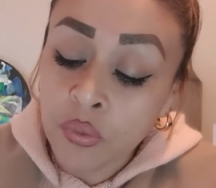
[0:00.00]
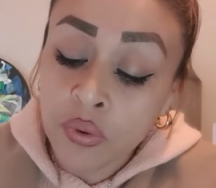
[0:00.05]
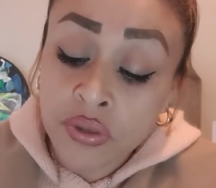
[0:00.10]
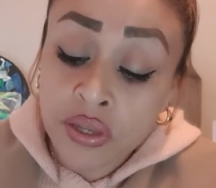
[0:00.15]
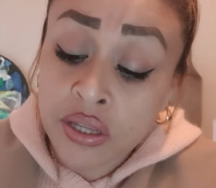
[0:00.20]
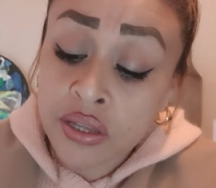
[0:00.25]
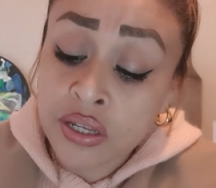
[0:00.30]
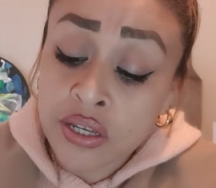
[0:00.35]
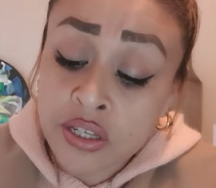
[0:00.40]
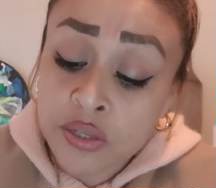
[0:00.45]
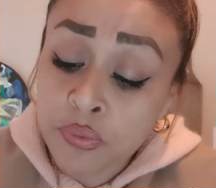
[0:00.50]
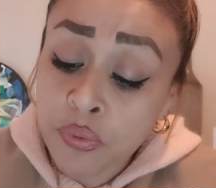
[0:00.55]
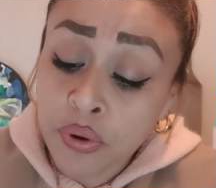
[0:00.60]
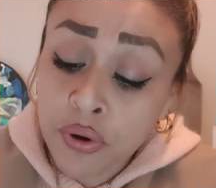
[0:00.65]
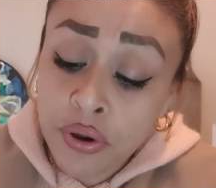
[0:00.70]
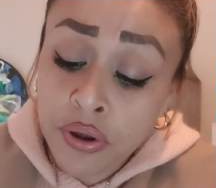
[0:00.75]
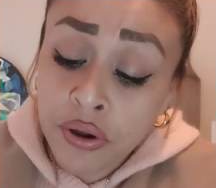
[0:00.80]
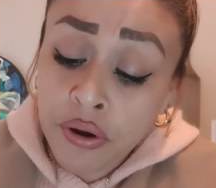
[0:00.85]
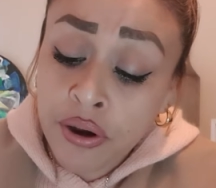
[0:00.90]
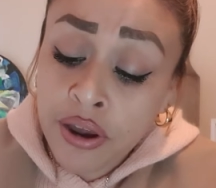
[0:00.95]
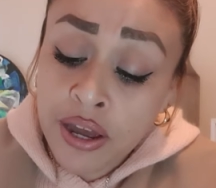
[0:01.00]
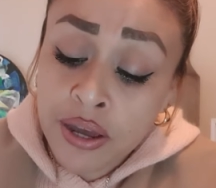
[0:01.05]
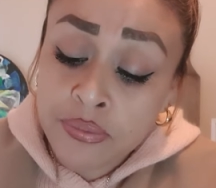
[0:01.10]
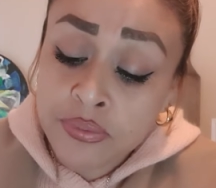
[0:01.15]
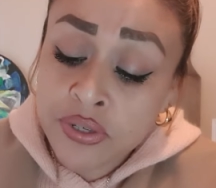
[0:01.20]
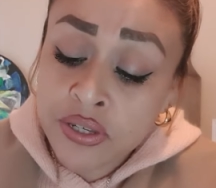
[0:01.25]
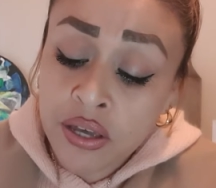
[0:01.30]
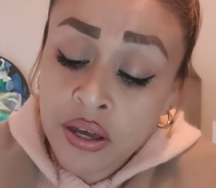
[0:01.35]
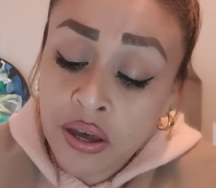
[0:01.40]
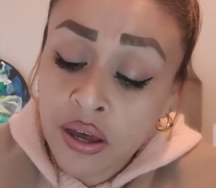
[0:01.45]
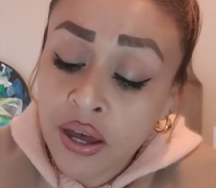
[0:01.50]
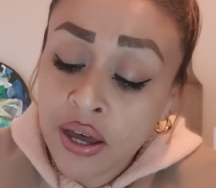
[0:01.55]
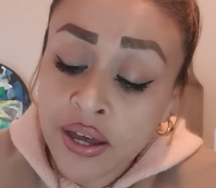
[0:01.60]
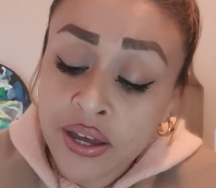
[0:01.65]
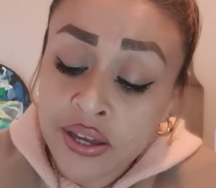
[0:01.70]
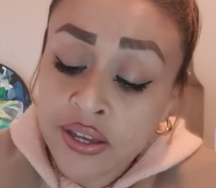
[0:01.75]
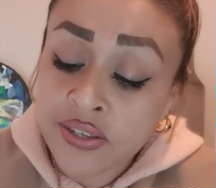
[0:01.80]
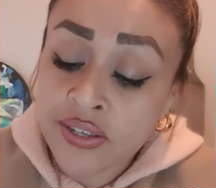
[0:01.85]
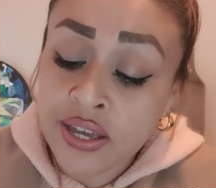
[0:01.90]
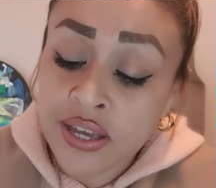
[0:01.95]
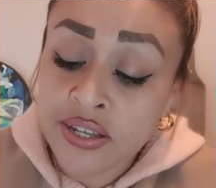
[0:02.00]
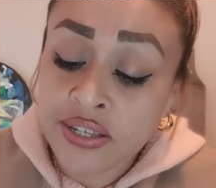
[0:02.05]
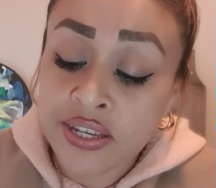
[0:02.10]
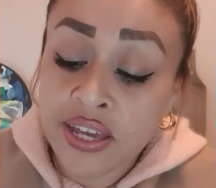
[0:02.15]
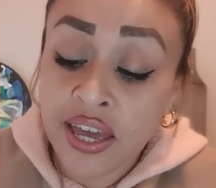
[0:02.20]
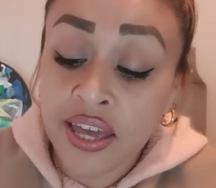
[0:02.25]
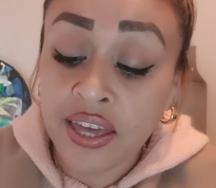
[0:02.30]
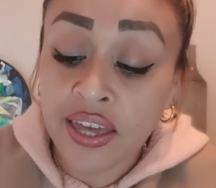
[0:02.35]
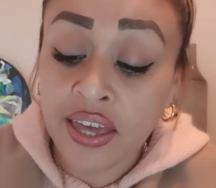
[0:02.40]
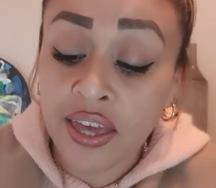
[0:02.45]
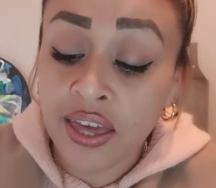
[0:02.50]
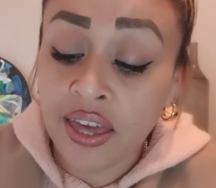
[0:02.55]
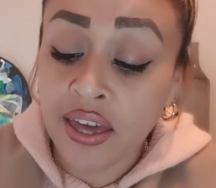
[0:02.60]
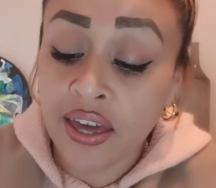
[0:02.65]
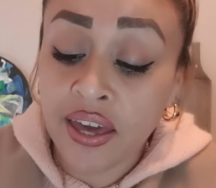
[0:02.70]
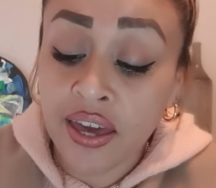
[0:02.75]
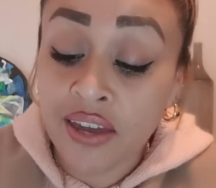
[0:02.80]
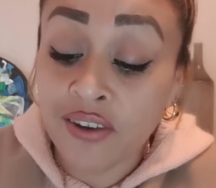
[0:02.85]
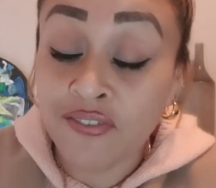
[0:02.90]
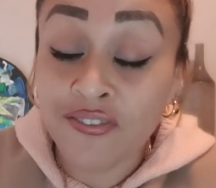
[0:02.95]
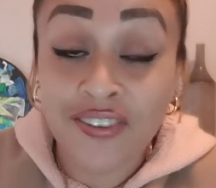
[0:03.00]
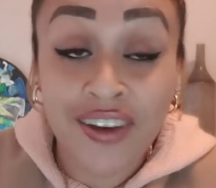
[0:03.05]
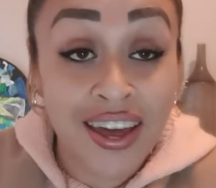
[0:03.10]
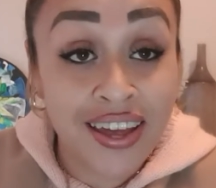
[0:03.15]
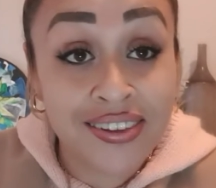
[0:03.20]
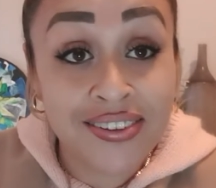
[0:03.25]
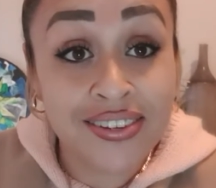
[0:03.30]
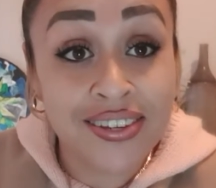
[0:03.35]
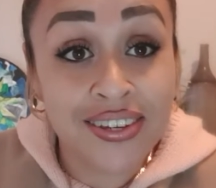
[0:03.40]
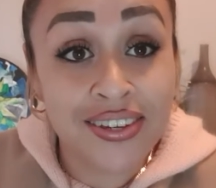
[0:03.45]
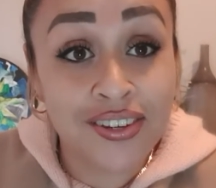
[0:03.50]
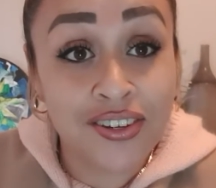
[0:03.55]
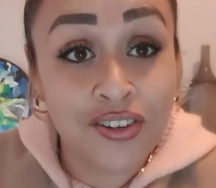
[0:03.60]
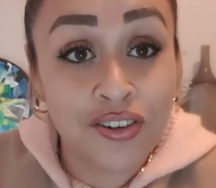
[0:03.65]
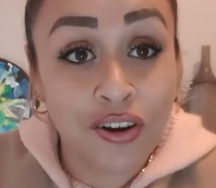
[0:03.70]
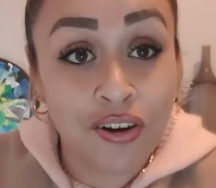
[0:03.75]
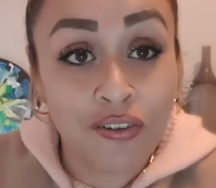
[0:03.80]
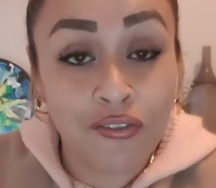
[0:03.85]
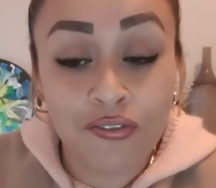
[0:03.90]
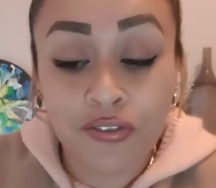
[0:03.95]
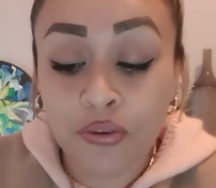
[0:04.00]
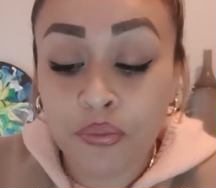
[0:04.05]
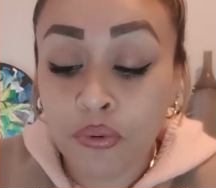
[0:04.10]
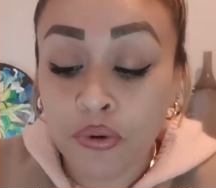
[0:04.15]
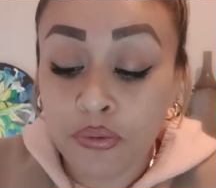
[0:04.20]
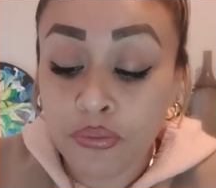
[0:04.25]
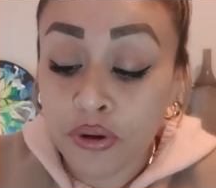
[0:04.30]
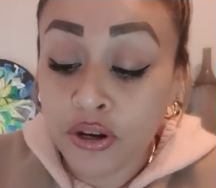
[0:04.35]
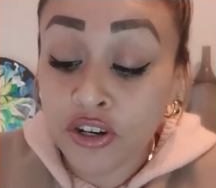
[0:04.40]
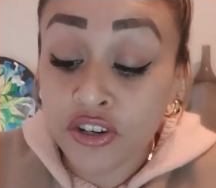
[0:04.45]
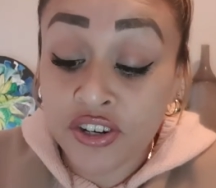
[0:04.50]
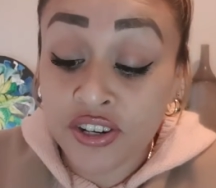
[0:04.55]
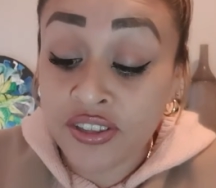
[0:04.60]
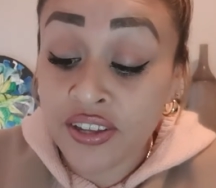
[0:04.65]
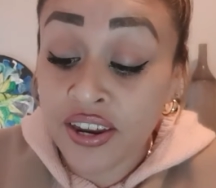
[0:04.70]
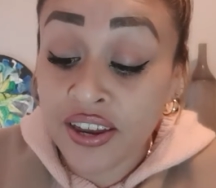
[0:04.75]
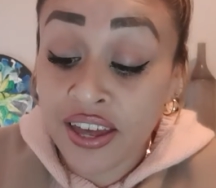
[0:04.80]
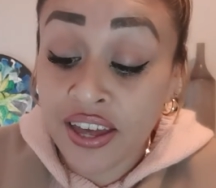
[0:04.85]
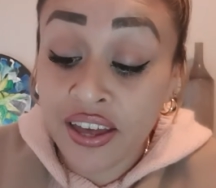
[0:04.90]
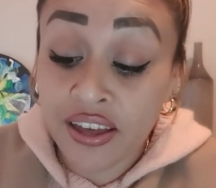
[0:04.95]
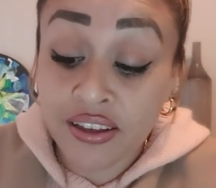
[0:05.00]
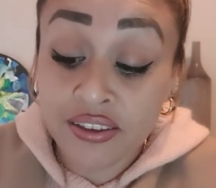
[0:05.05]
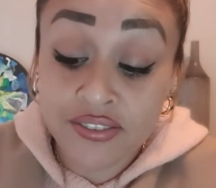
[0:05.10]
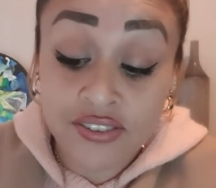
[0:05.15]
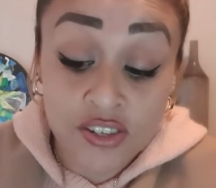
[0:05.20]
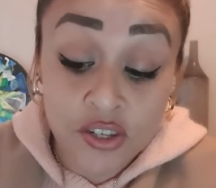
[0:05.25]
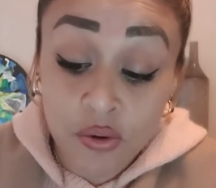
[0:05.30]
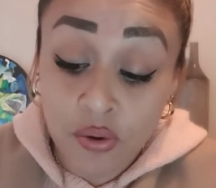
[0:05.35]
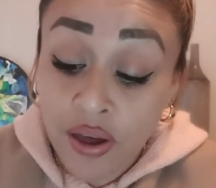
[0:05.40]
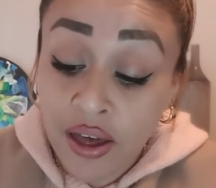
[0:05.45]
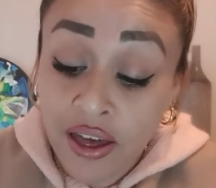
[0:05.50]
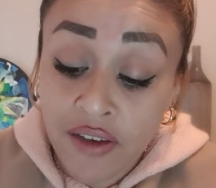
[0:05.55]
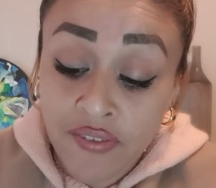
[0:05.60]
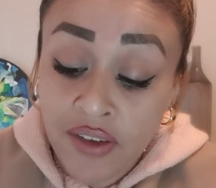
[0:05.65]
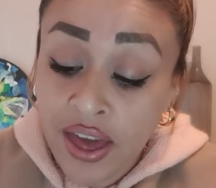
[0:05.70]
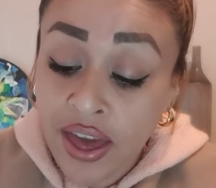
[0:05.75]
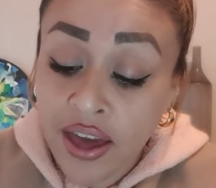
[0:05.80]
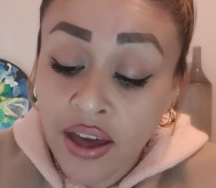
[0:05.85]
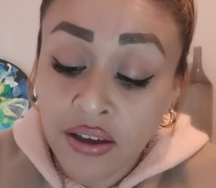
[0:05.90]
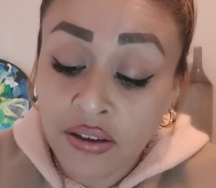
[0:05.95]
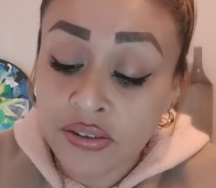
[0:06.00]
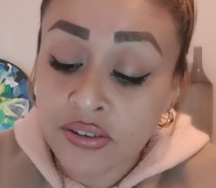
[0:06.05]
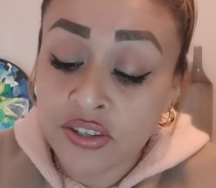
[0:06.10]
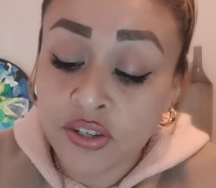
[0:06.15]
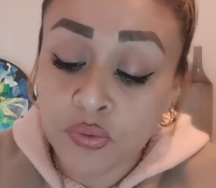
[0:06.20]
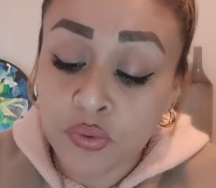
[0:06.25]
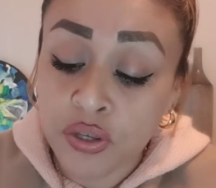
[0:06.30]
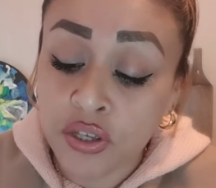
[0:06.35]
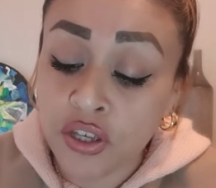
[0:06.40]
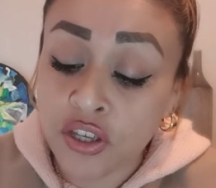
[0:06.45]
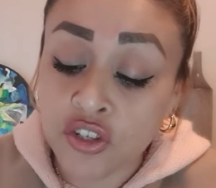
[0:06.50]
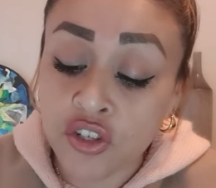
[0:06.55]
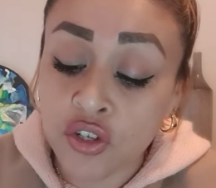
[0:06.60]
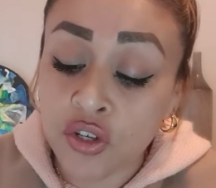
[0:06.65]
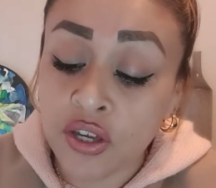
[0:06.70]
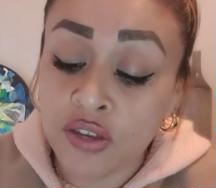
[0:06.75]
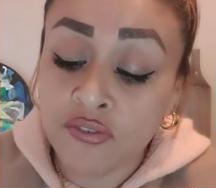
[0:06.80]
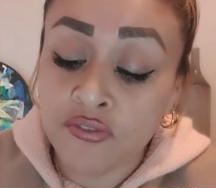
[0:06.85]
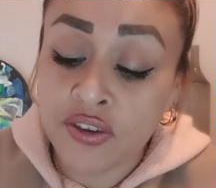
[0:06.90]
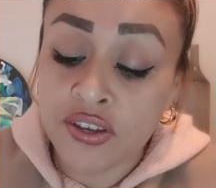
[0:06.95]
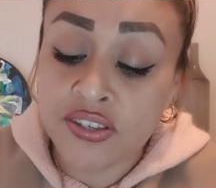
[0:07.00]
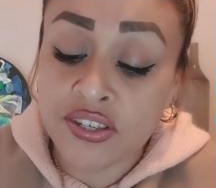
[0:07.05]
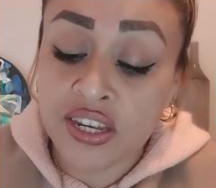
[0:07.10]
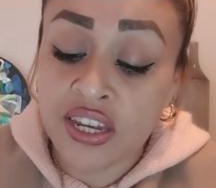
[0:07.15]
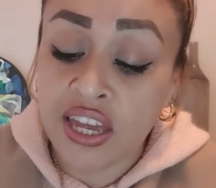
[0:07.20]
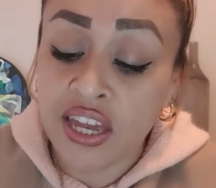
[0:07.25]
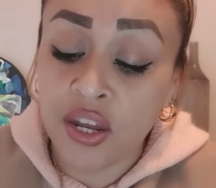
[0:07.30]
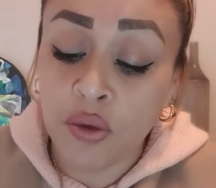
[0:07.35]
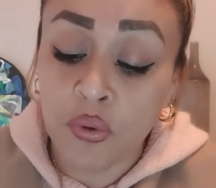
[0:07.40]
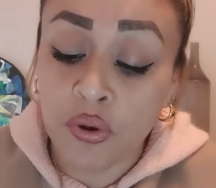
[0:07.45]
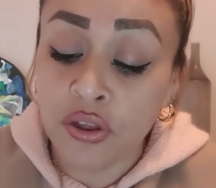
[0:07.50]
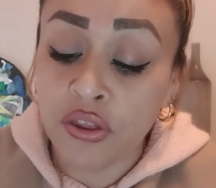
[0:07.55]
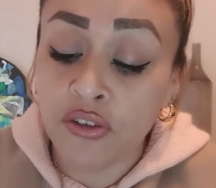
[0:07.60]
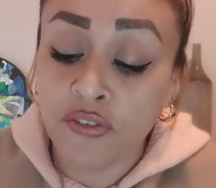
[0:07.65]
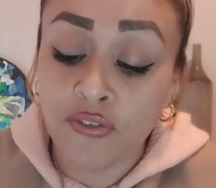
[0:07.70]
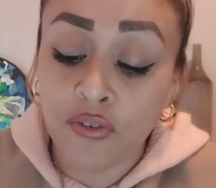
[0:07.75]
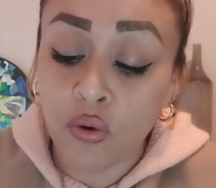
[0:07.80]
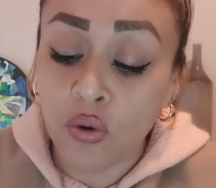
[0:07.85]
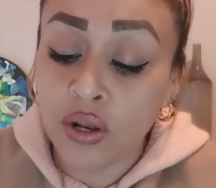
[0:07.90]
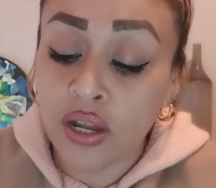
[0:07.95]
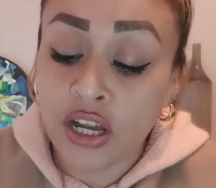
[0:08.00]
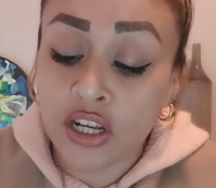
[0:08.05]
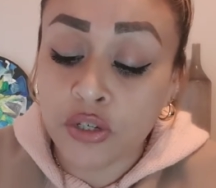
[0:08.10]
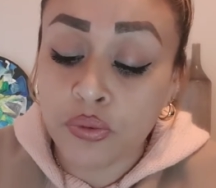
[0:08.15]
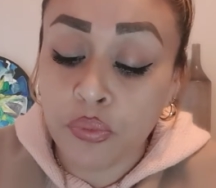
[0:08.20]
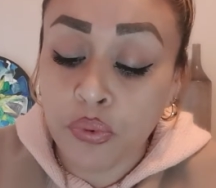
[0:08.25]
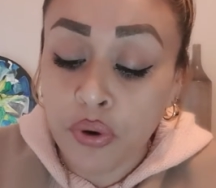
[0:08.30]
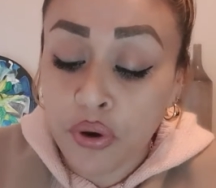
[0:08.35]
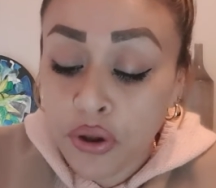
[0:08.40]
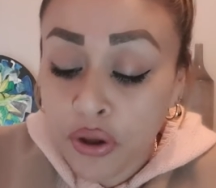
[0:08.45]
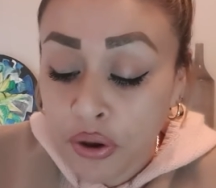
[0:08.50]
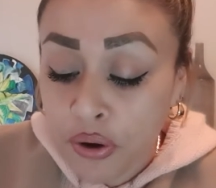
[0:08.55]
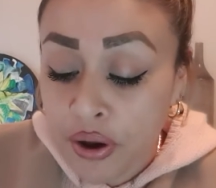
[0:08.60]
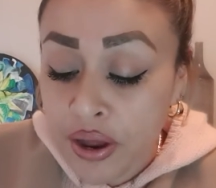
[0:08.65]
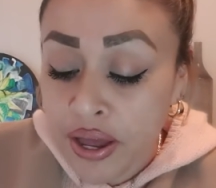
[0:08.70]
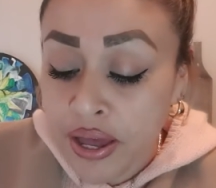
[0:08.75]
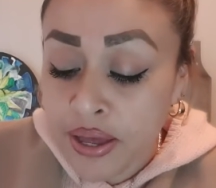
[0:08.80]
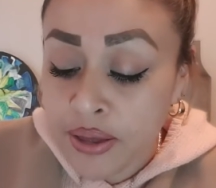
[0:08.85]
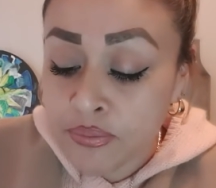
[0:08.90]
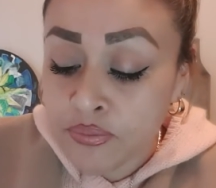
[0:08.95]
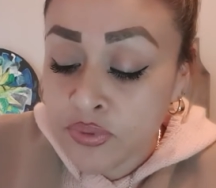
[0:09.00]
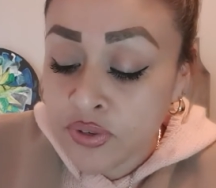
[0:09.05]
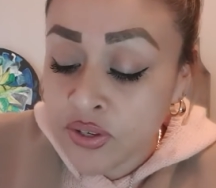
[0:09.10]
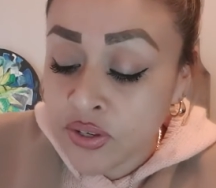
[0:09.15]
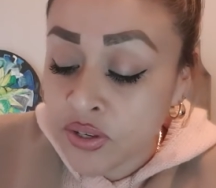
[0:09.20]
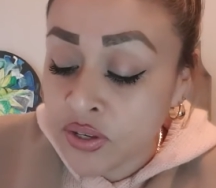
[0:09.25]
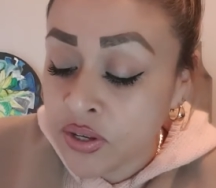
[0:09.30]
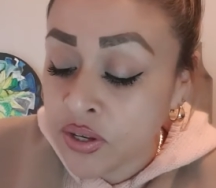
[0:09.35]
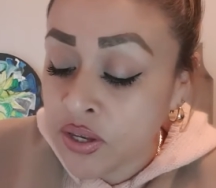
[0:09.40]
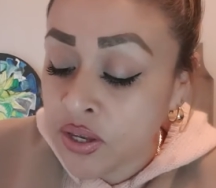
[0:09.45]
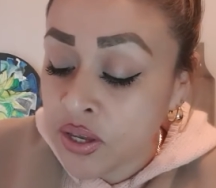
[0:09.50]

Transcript: within these programs guys and taking advantage of the promotion that I still have out. So when you do invest in any one of the four larger programs,